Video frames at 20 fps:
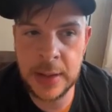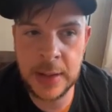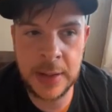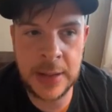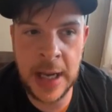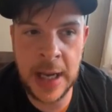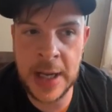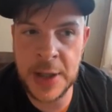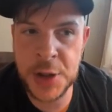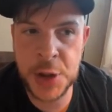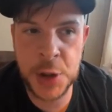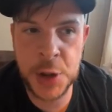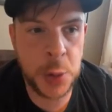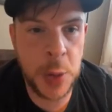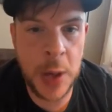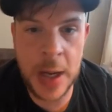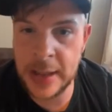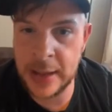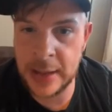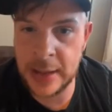got
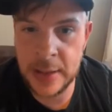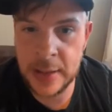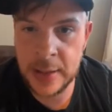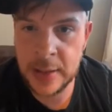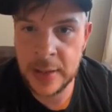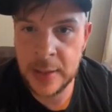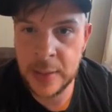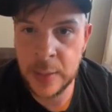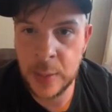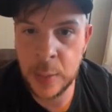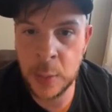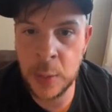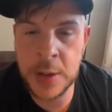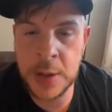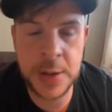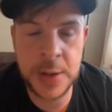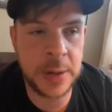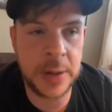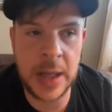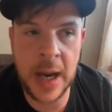shredded,
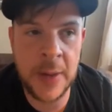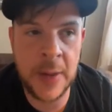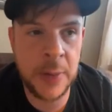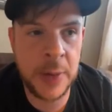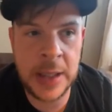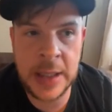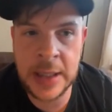wrestled at every